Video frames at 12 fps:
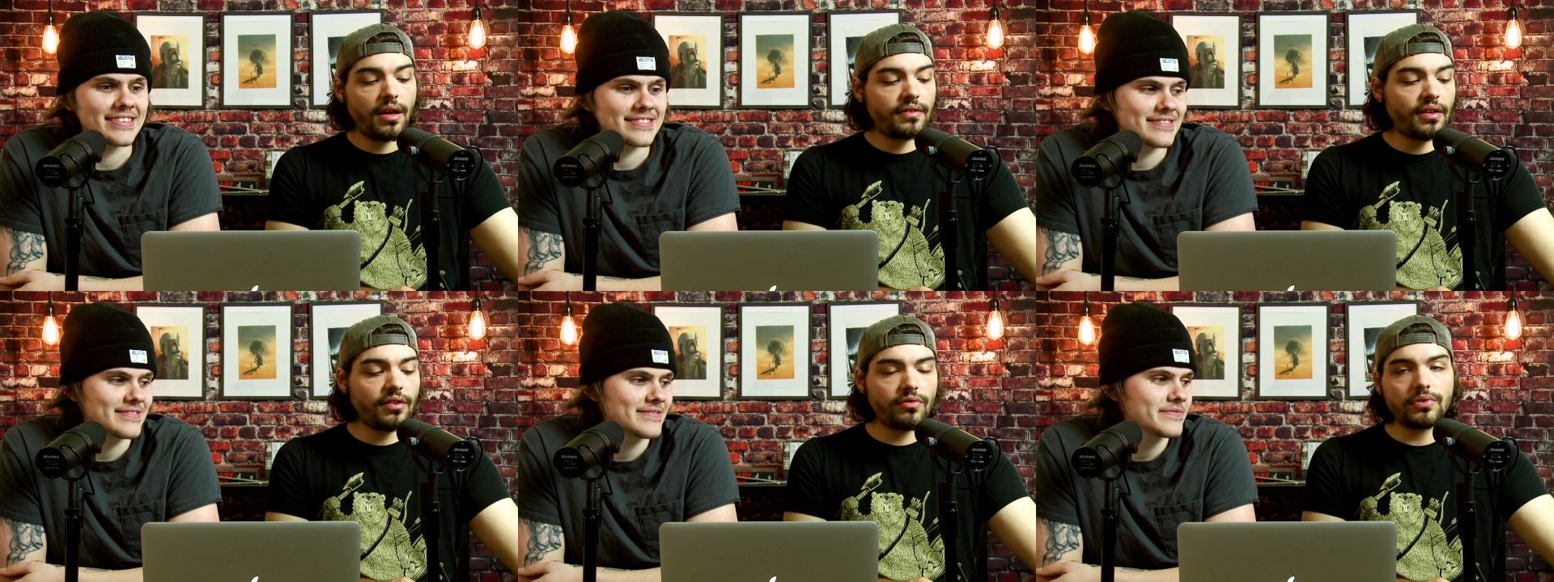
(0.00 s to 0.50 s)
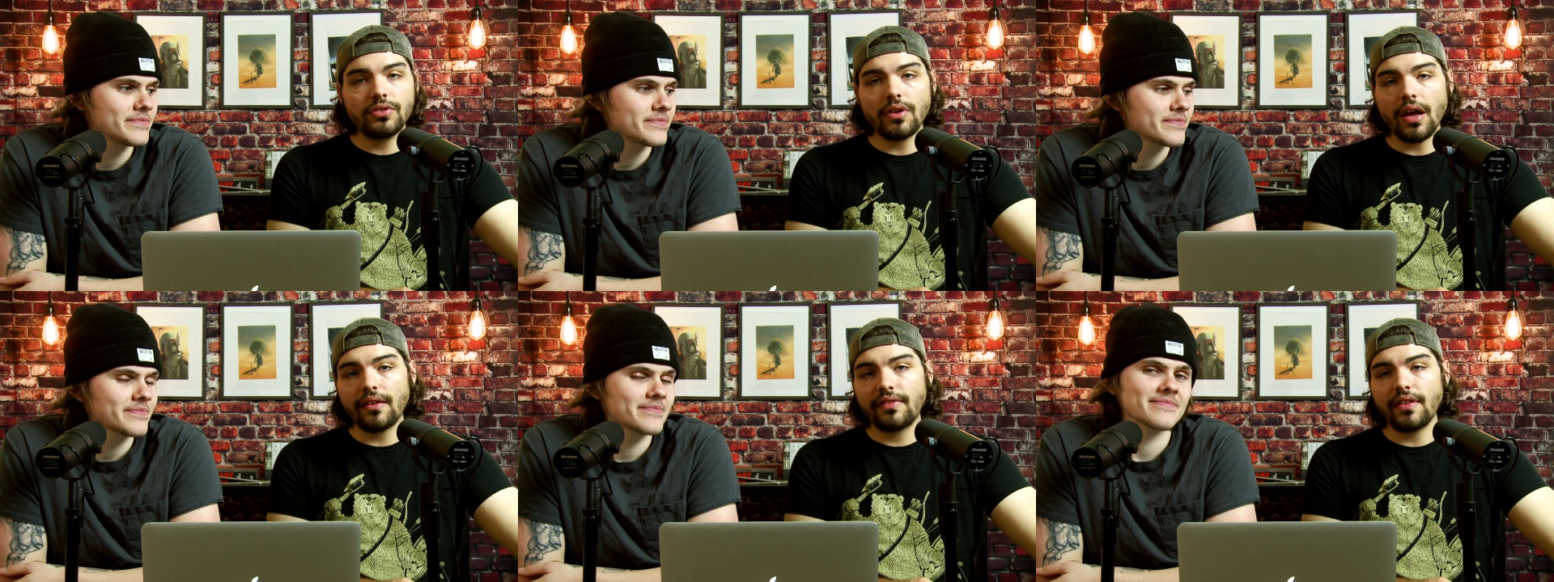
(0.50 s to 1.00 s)
Speaker 1: Tell us what you
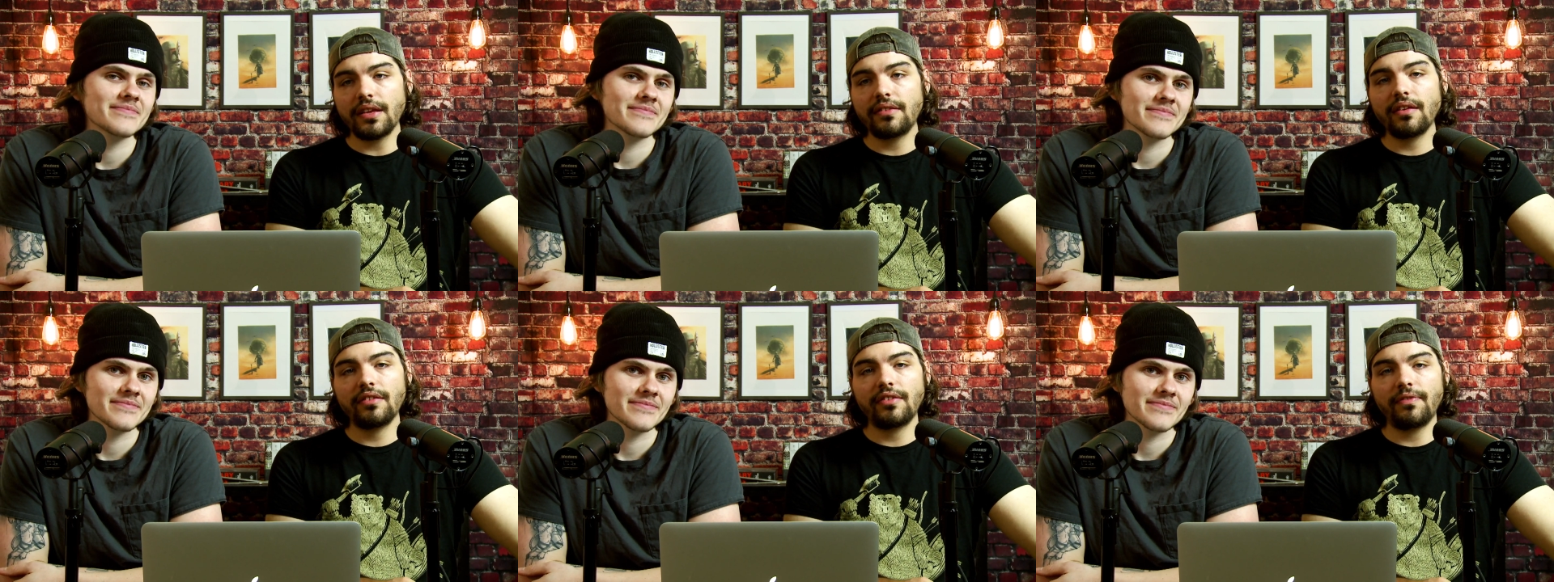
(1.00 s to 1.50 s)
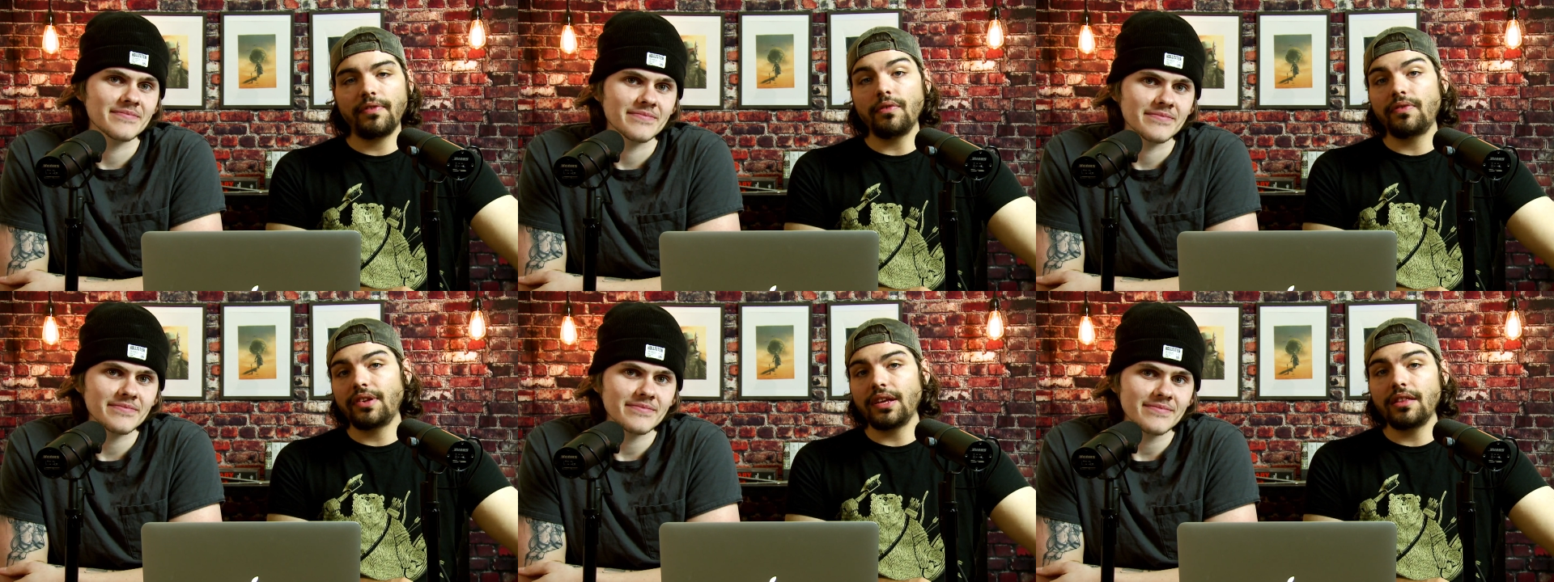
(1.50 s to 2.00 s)
guys think. Tell us if you've
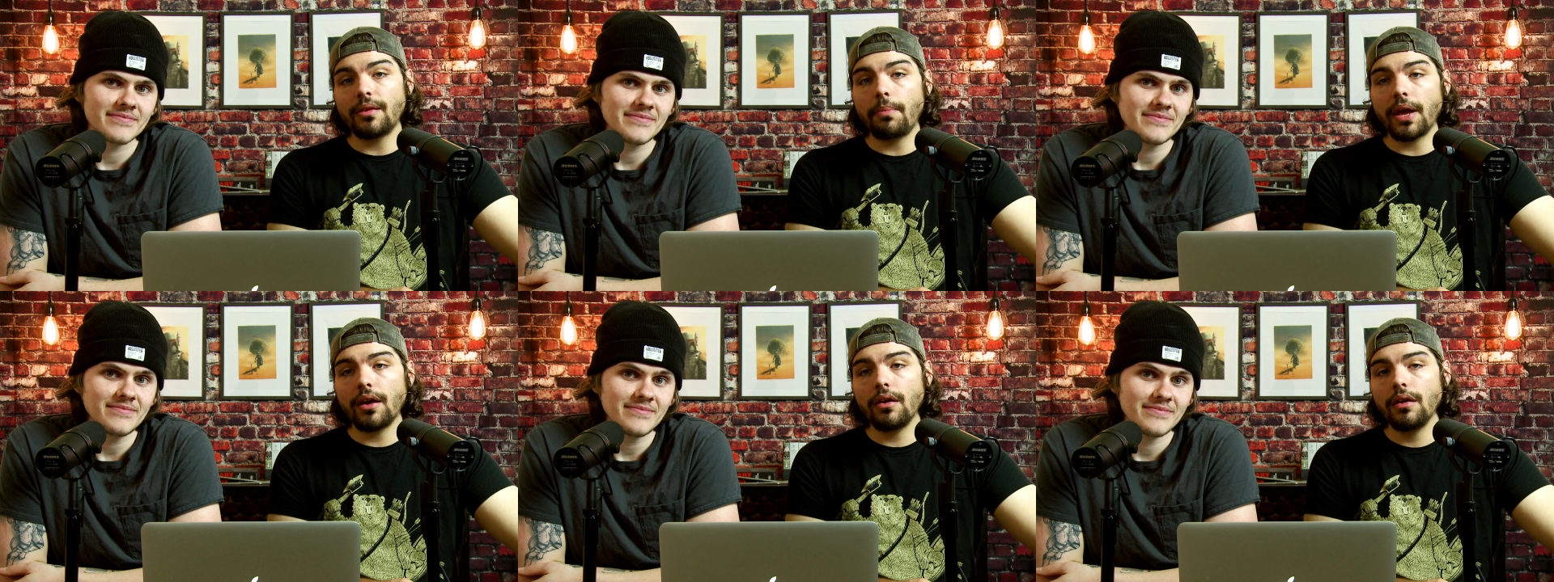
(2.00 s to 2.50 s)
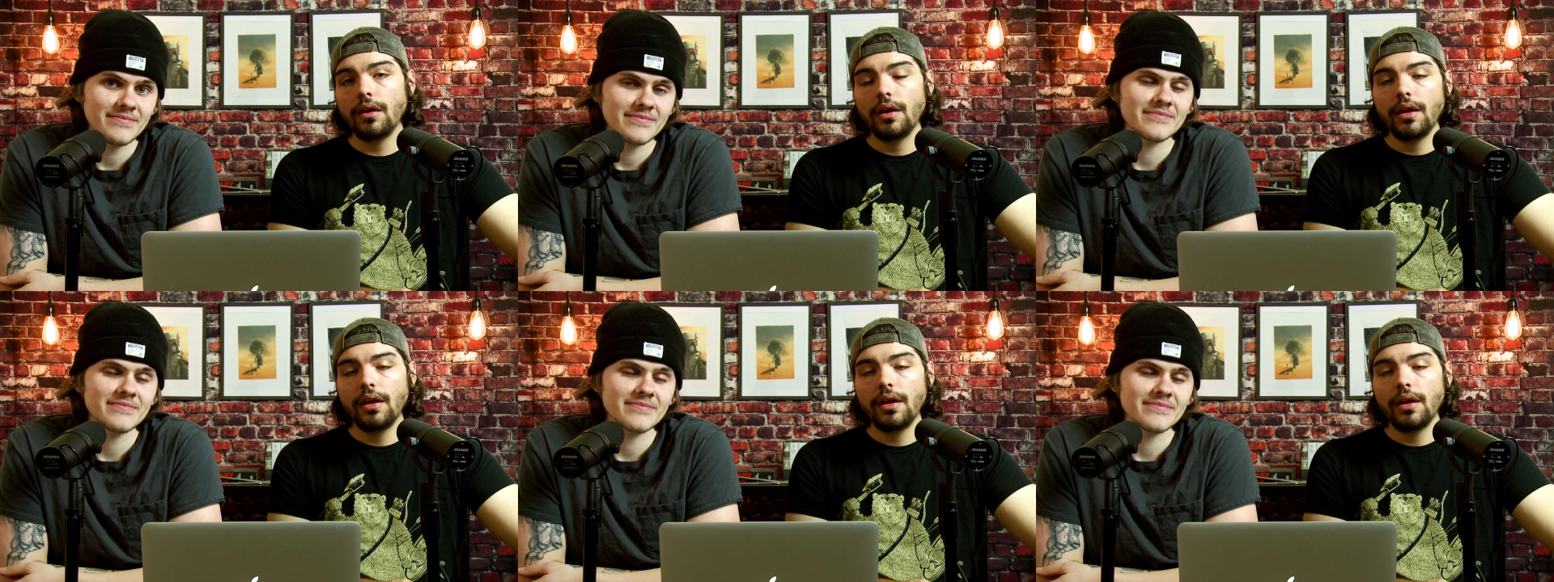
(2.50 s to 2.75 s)
seen The Bear.